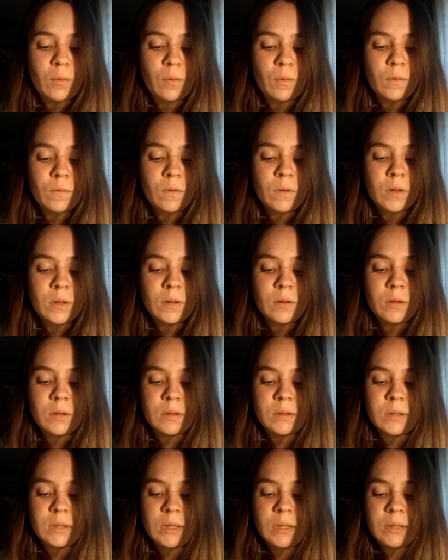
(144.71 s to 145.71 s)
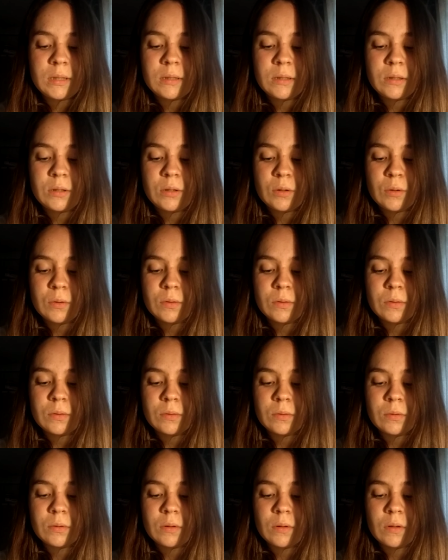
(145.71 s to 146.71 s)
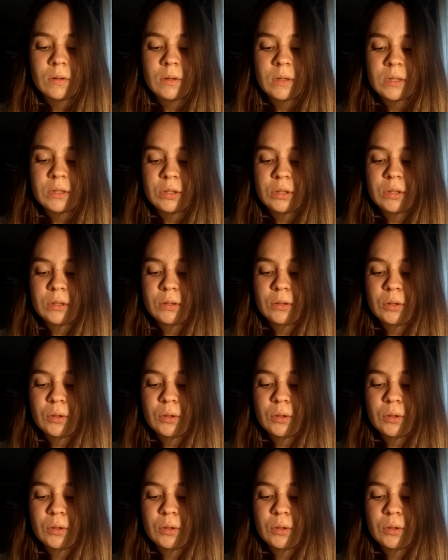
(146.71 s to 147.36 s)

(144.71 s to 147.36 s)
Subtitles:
or the things that